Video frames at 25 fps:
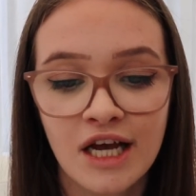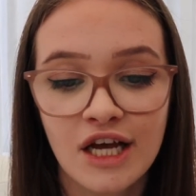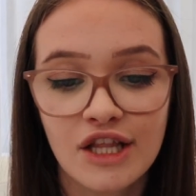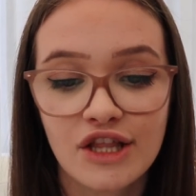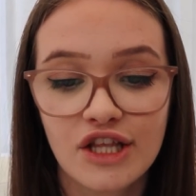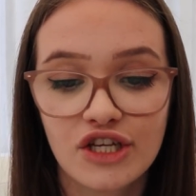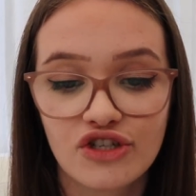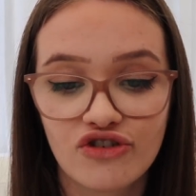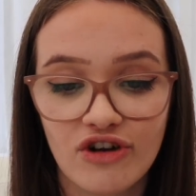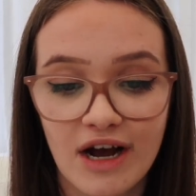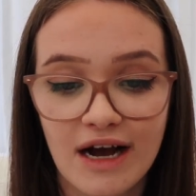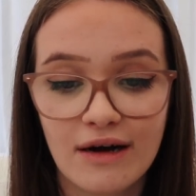
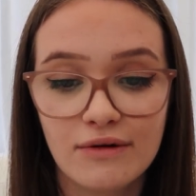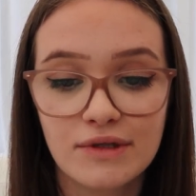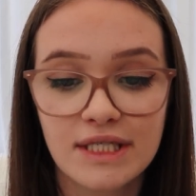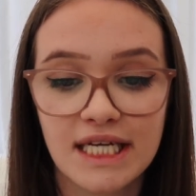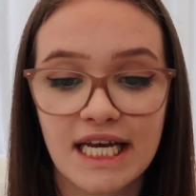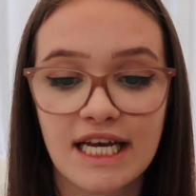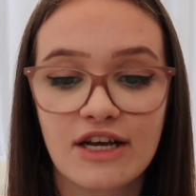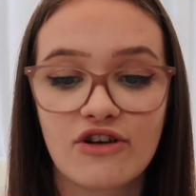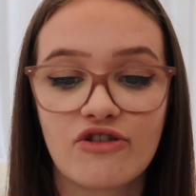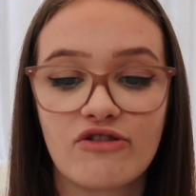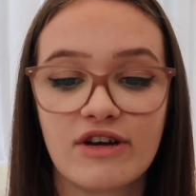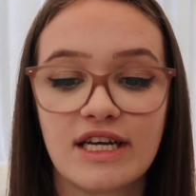The drought
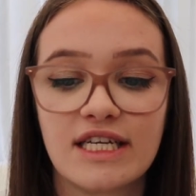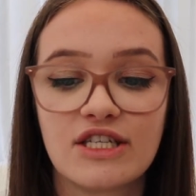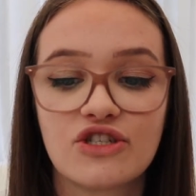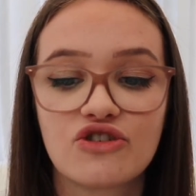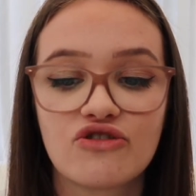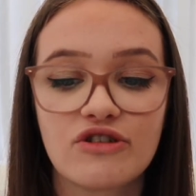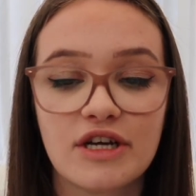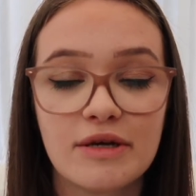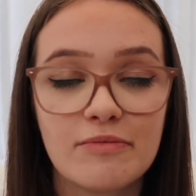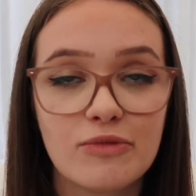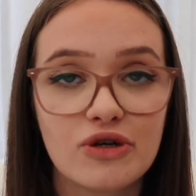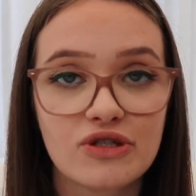increased
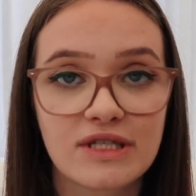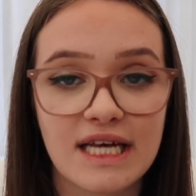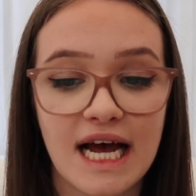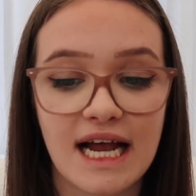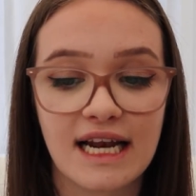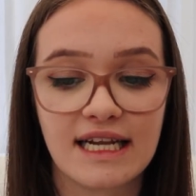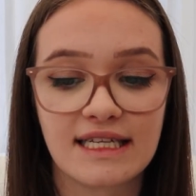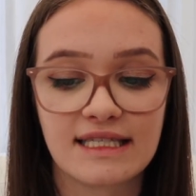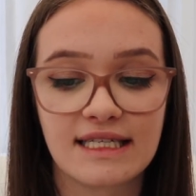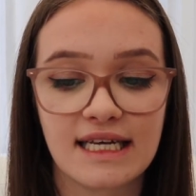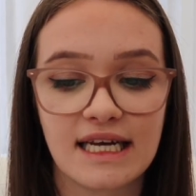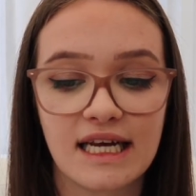tree
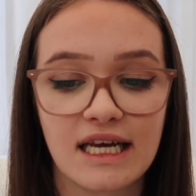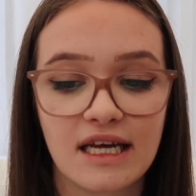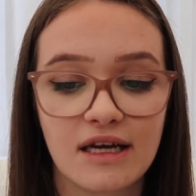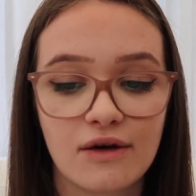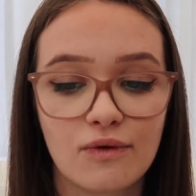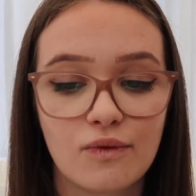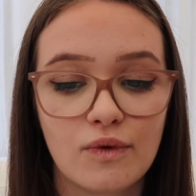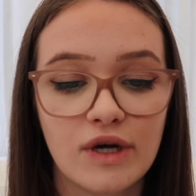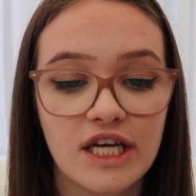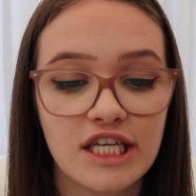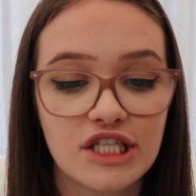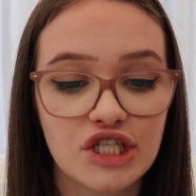mortality,
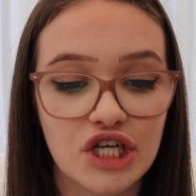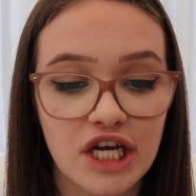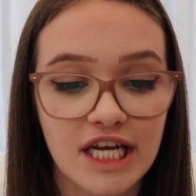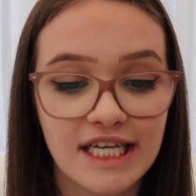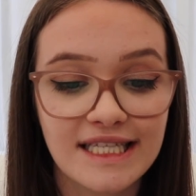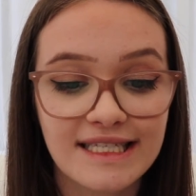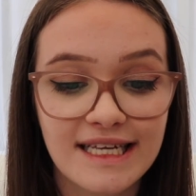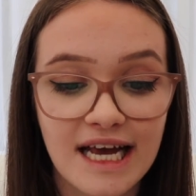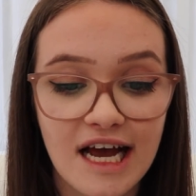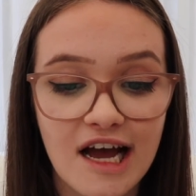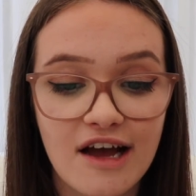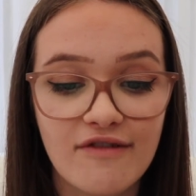which
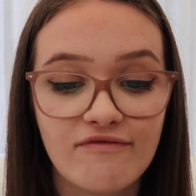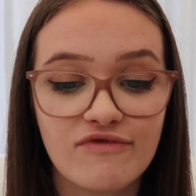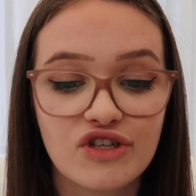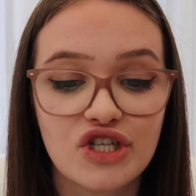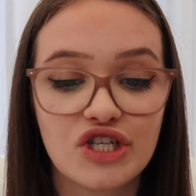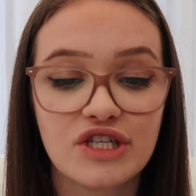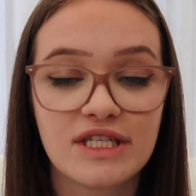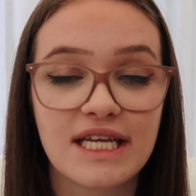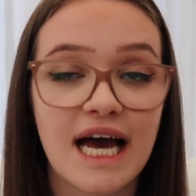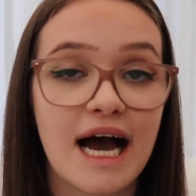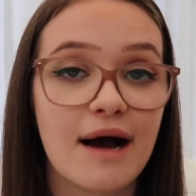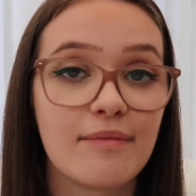in turn
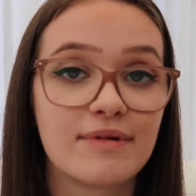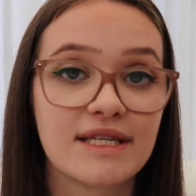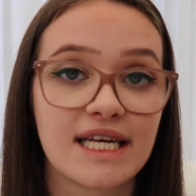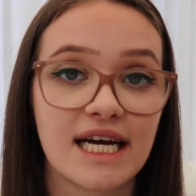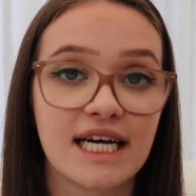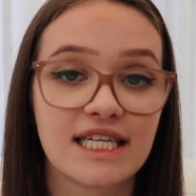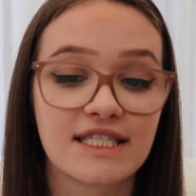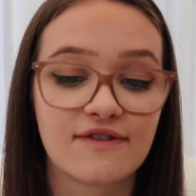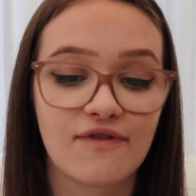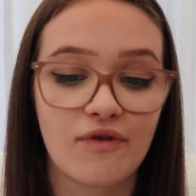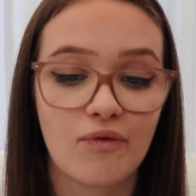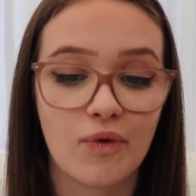reduced
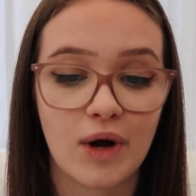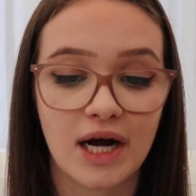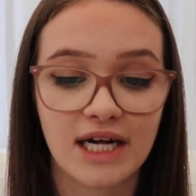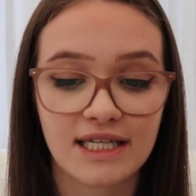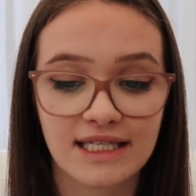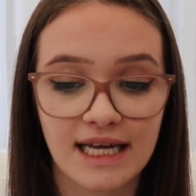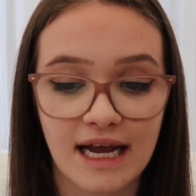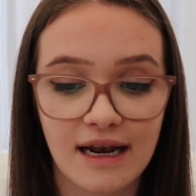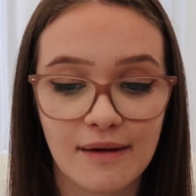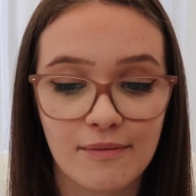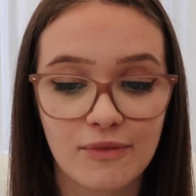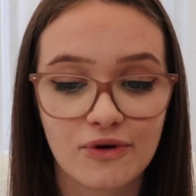habitats for
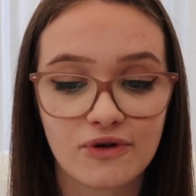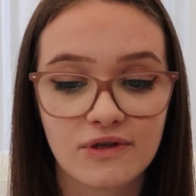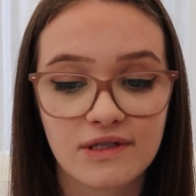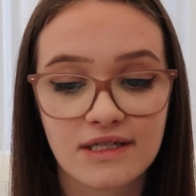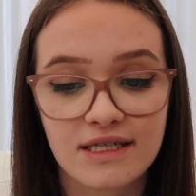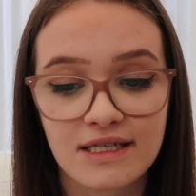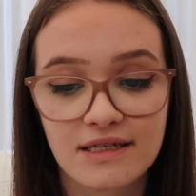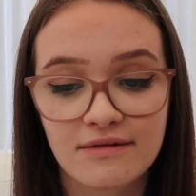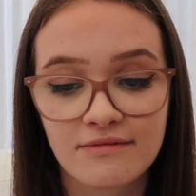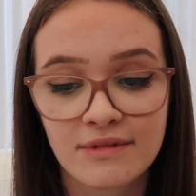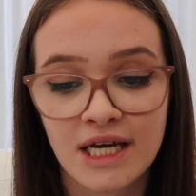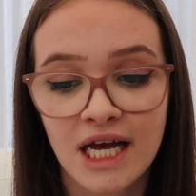wild
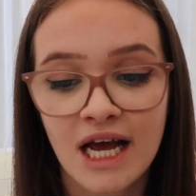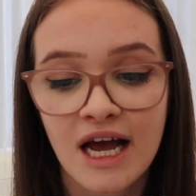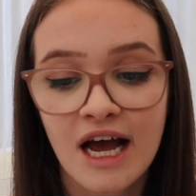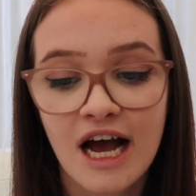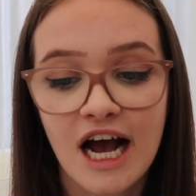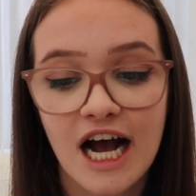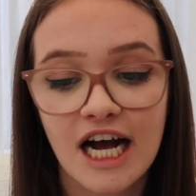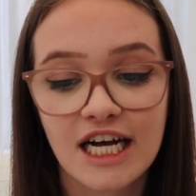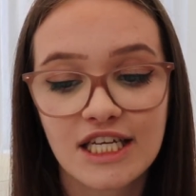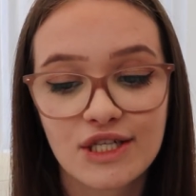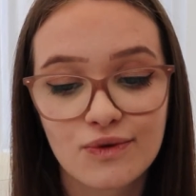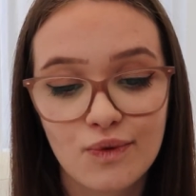animals,
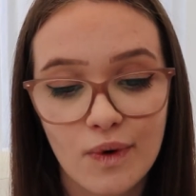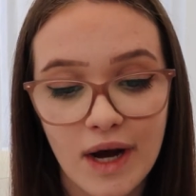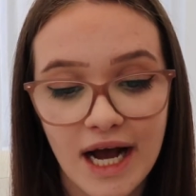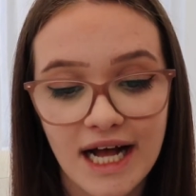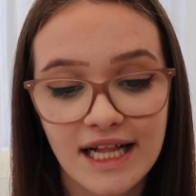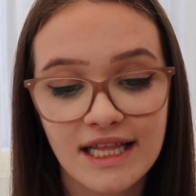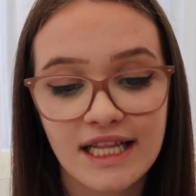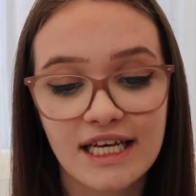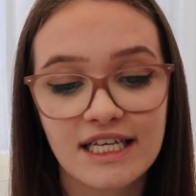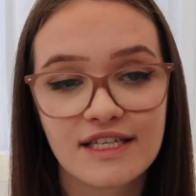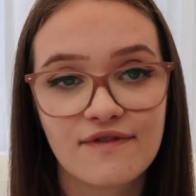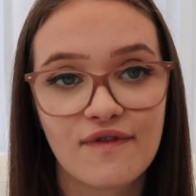as
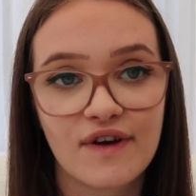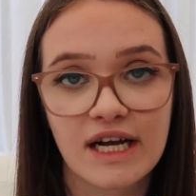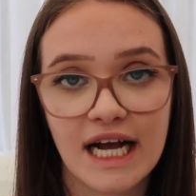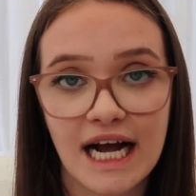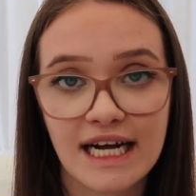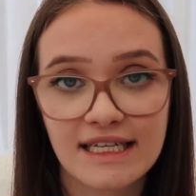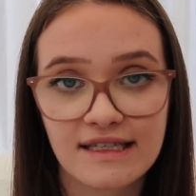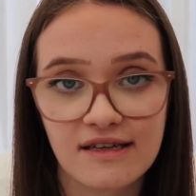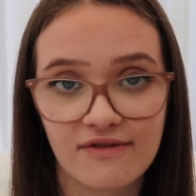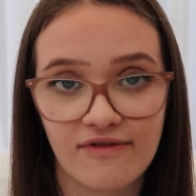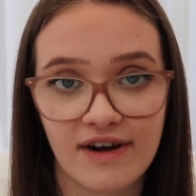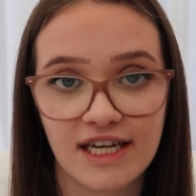well as for
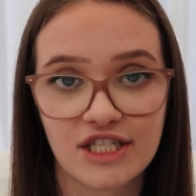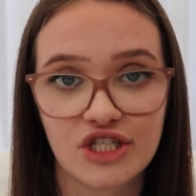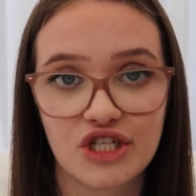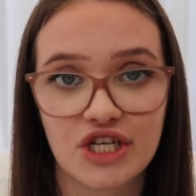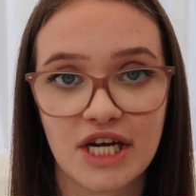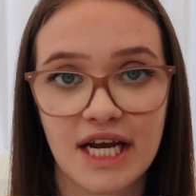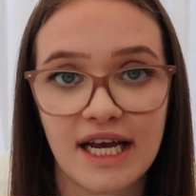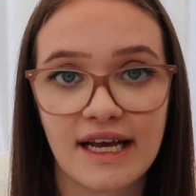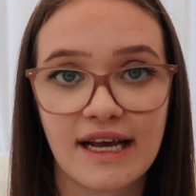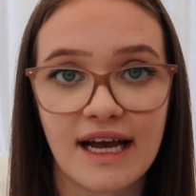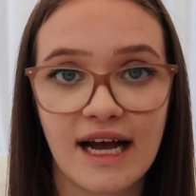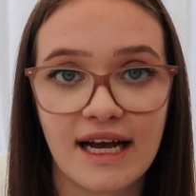cattle
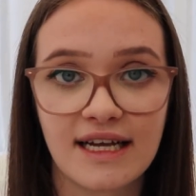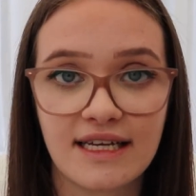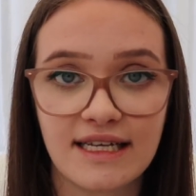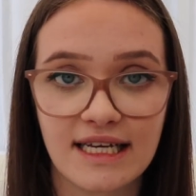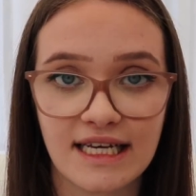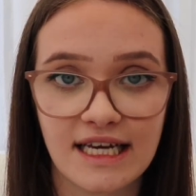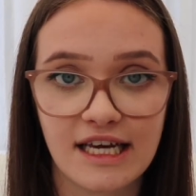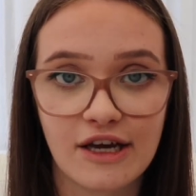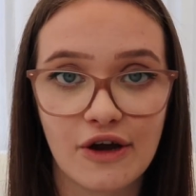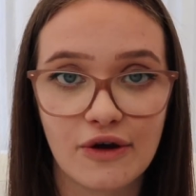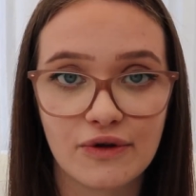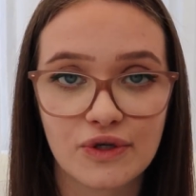ranching and
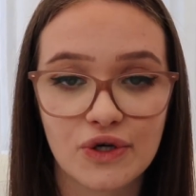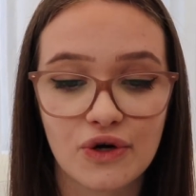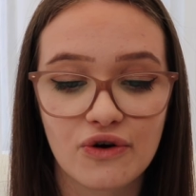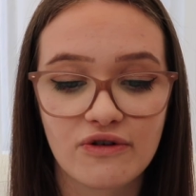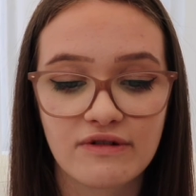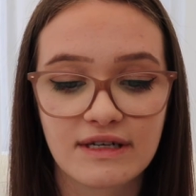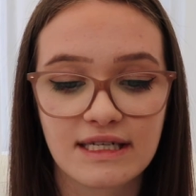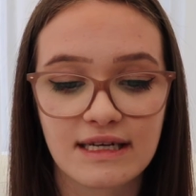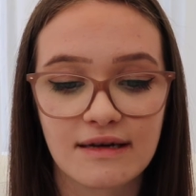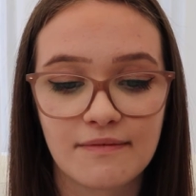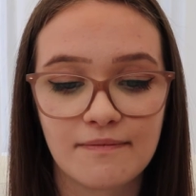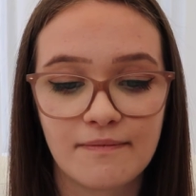
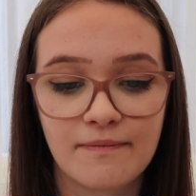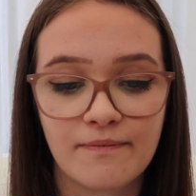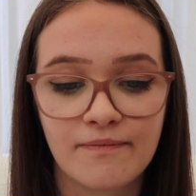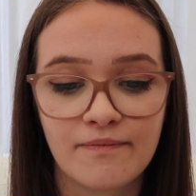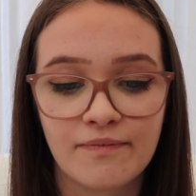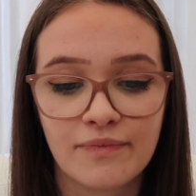ecotourism.